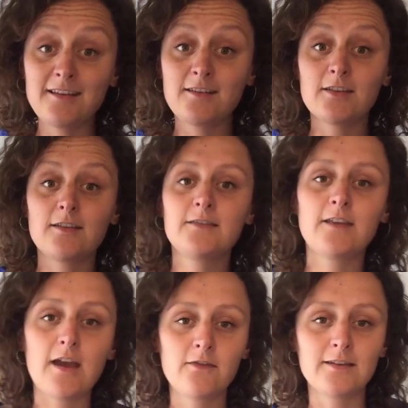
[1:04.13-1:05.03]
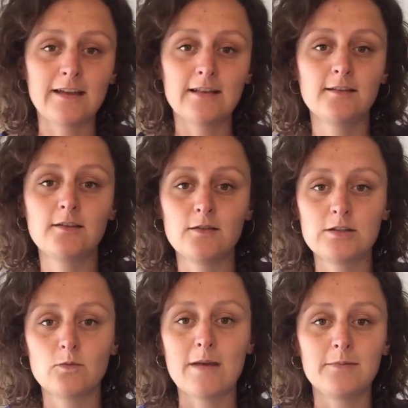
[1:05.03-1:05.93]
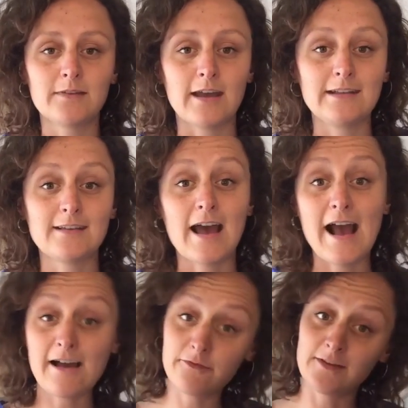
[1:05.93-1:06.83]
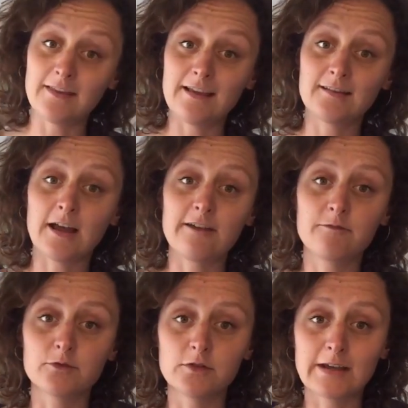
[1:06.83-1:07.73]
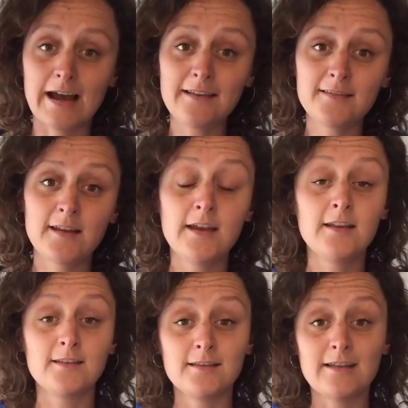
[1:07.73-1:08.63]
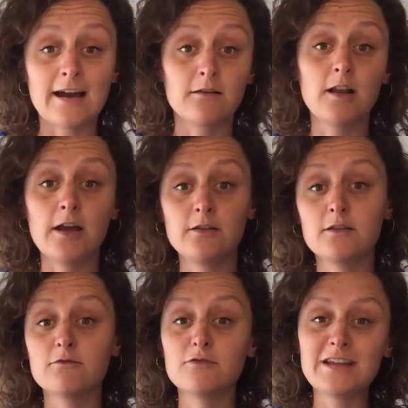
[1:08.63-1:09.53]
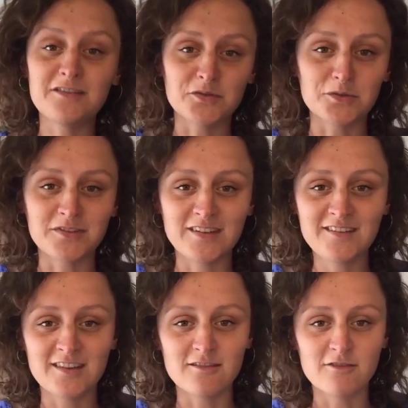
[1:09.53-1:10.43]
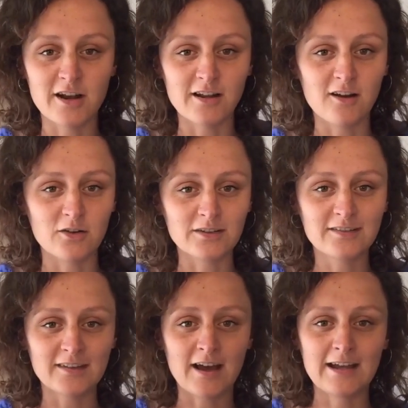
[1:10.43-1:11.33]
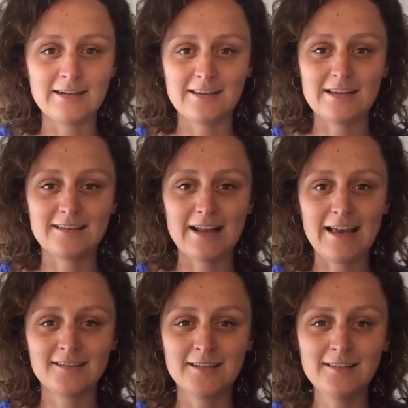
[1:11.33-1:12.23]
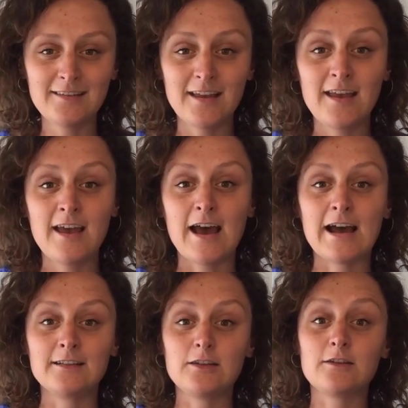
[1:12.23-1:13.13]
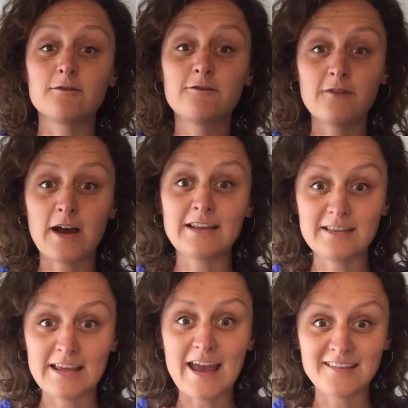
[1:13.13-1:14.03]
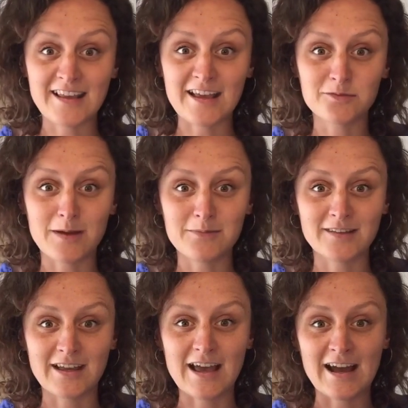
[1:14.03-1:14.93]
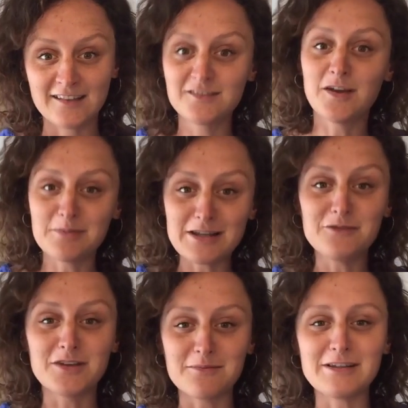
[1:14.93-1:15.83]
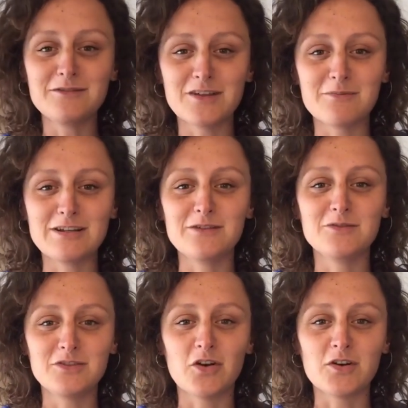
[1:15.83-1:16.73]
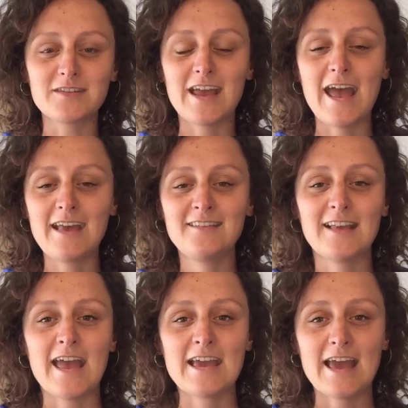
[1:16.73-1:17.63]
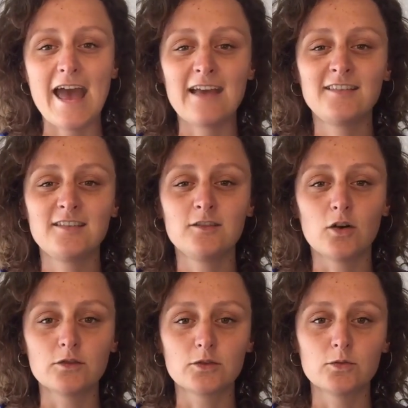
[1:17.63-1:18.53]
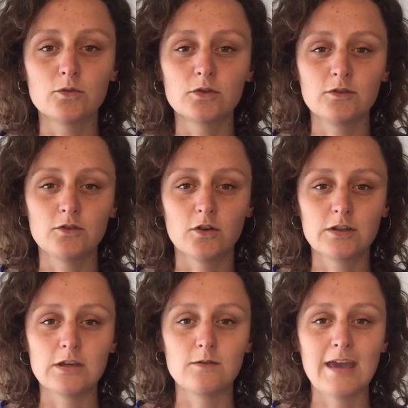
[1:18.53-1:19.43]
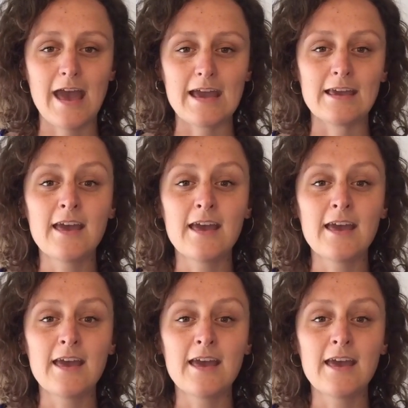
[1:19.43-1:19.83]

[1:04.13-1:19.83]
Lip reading: to the Surfers Against Sewage website after this live broadcast to download the resources that run alongside these lessons, and you can find the SAS website at www.sas.org.uk.